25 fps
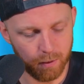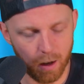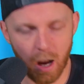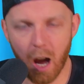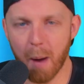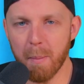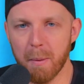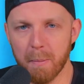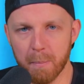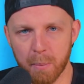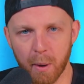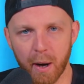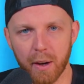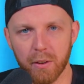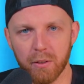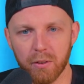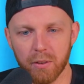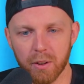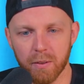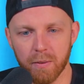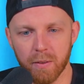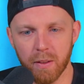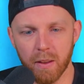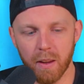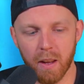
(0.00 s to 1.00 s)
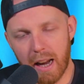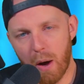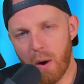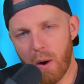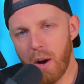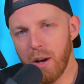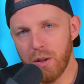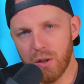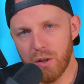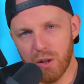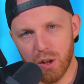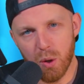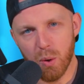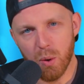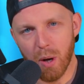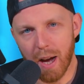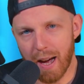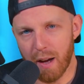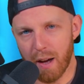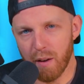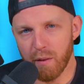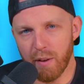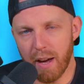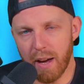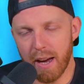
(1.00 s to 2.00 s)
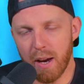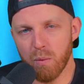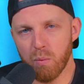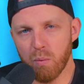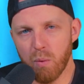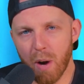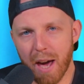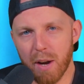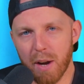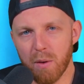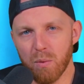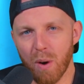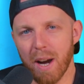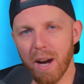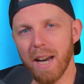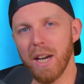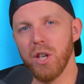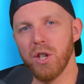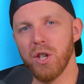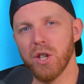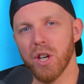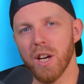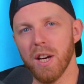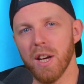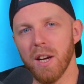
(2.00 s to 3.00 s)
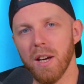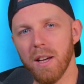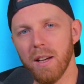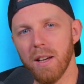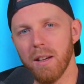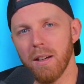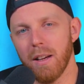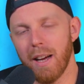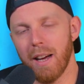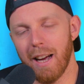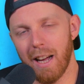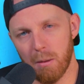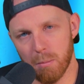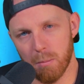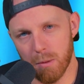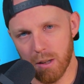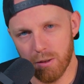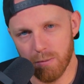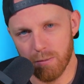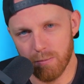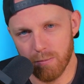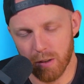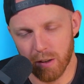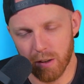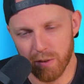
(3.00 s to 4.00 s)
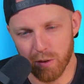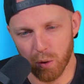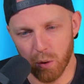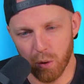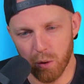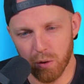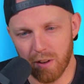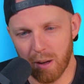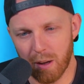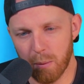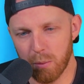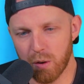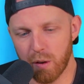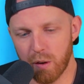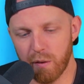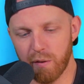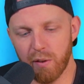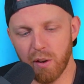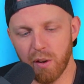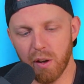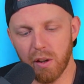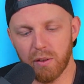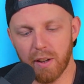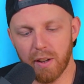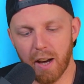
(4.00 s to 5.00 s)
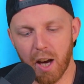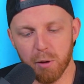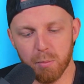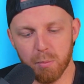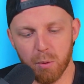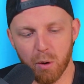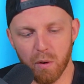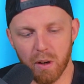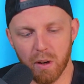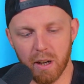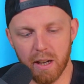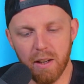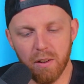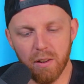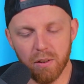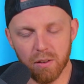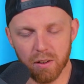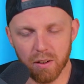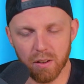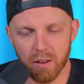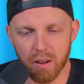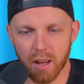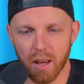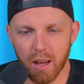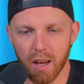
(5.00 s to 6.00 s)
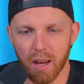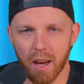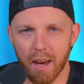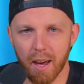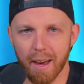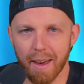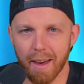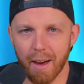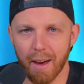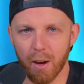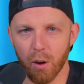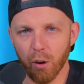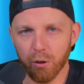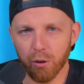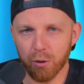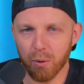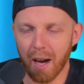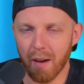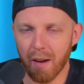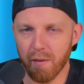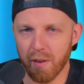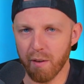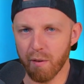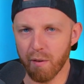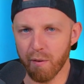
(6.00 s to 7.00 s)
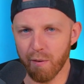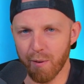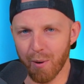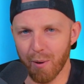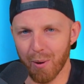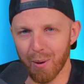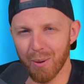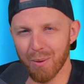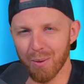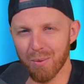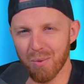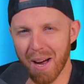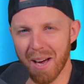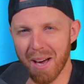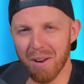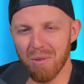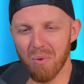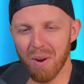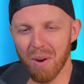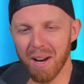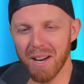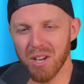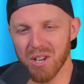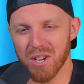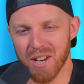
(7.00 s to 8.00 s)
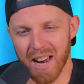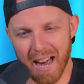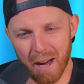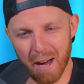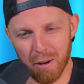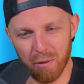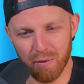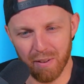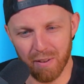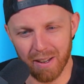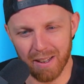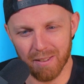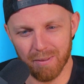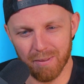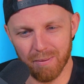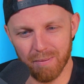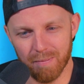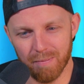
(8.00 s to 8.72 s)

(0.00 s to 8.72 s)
I'm impressed. Now, I do have a Red Ranger helmet, of course. That was the first Hasbro release. I also have a full Red Ranger outfit.